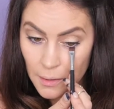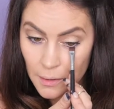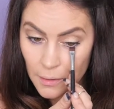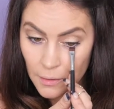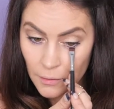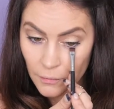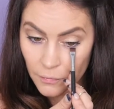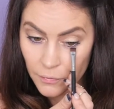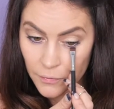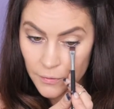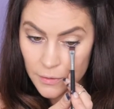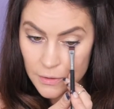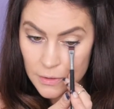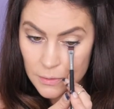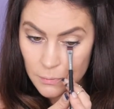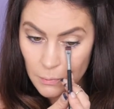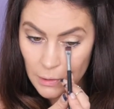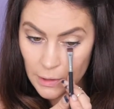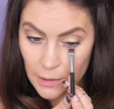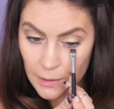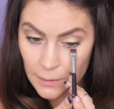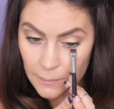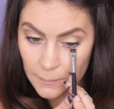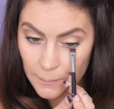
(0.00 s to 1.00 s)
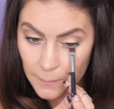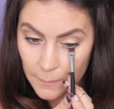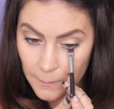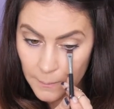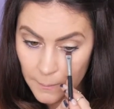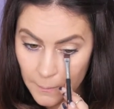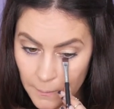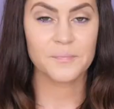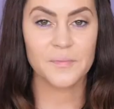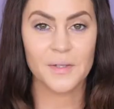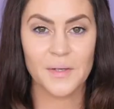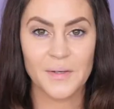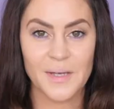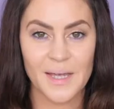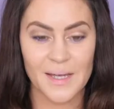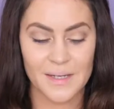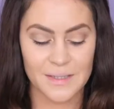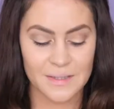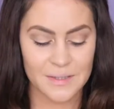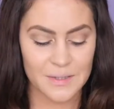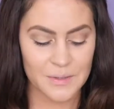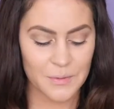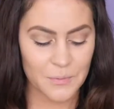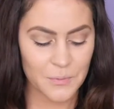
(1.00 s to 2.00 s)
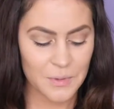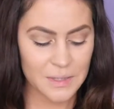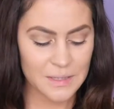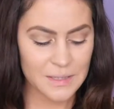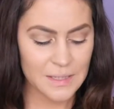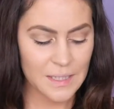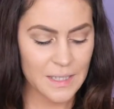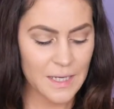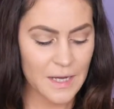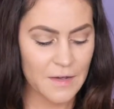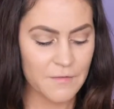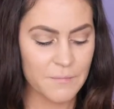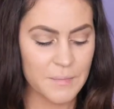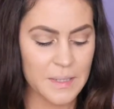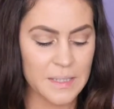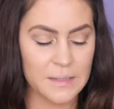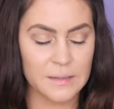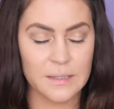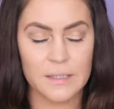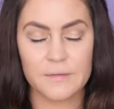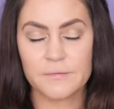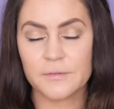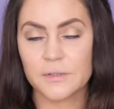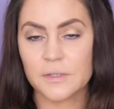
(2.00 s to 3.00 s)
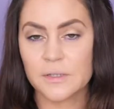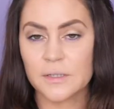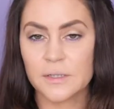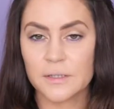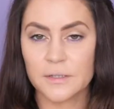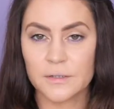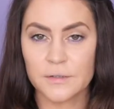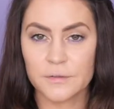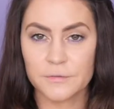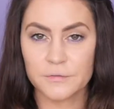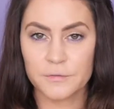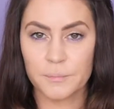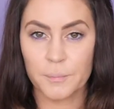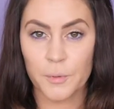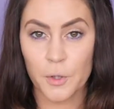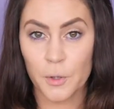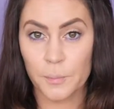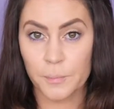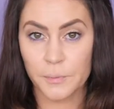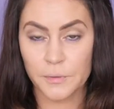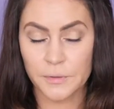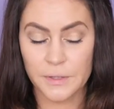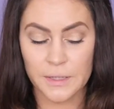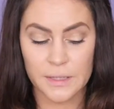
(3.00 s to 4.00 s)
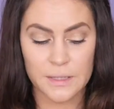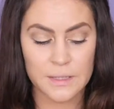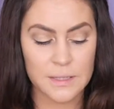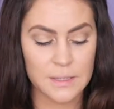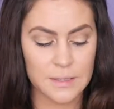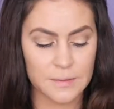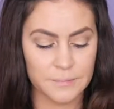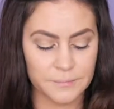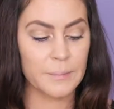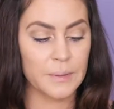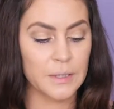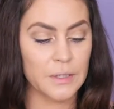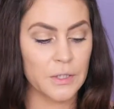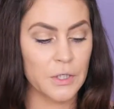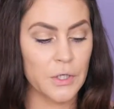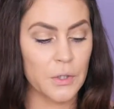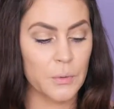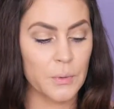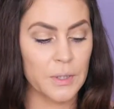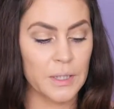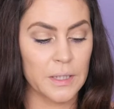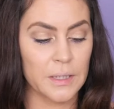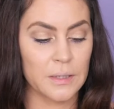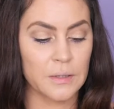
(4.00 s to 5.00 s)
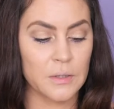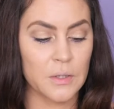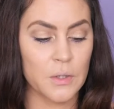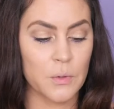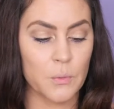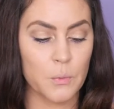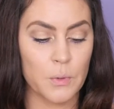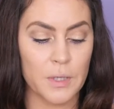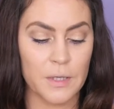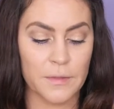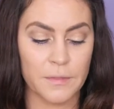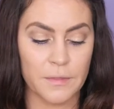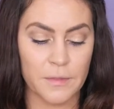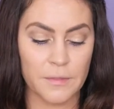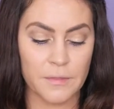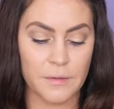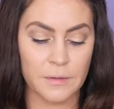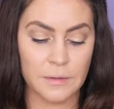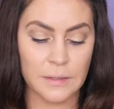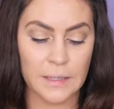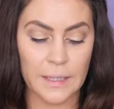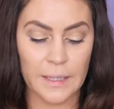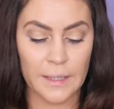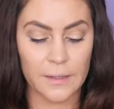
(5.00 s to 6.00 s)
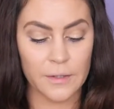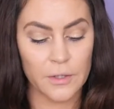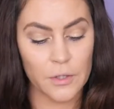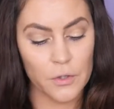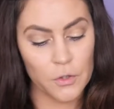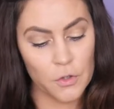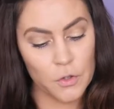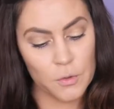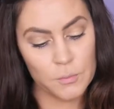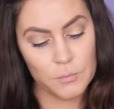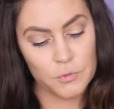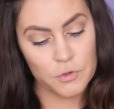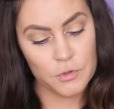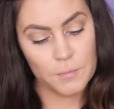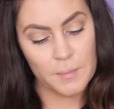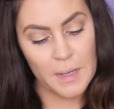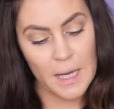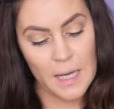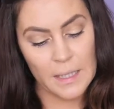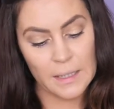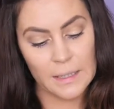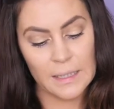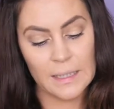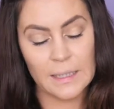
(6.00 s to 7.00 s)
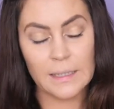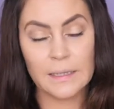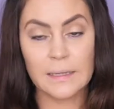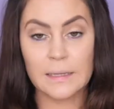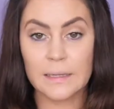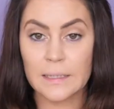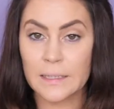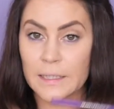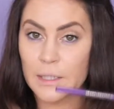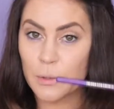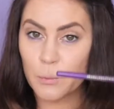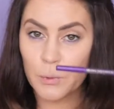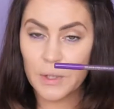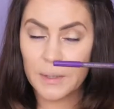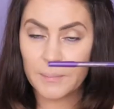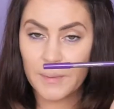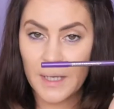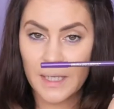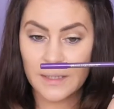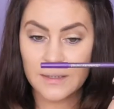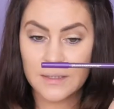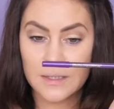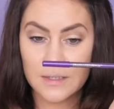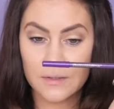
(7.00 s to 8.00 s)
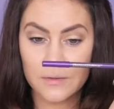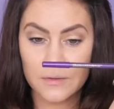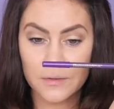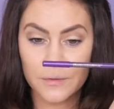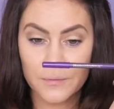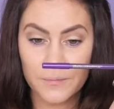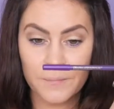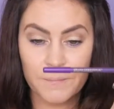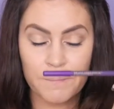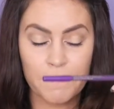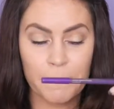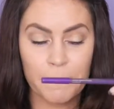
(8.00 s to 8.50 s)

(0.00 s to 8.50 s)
it this way. Okay, so once I have my level of purpleness, I'm gonna go in with the Lancome Dramatic Liqui Pencil,